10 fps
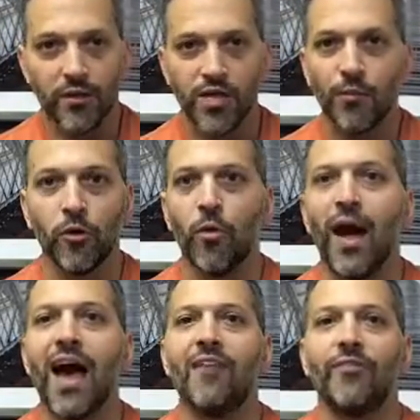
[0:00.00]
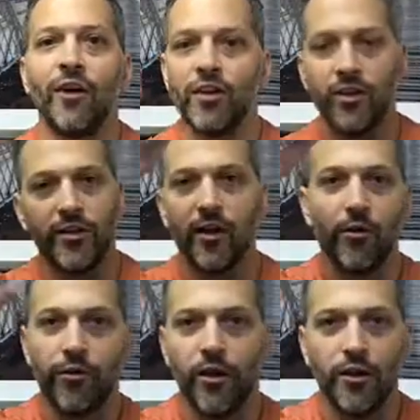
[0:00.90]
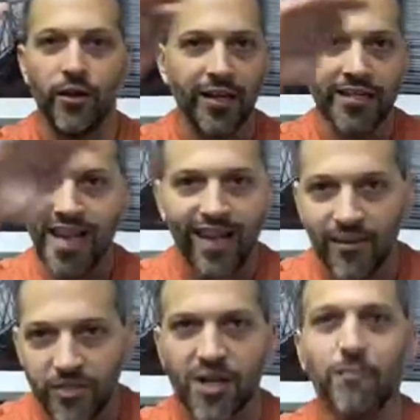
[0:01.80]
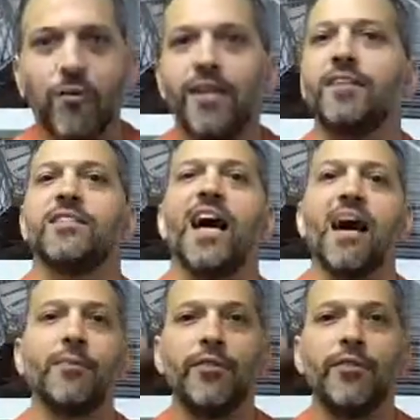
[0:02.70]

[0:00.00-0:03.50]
Someone will have an executive summary at the top,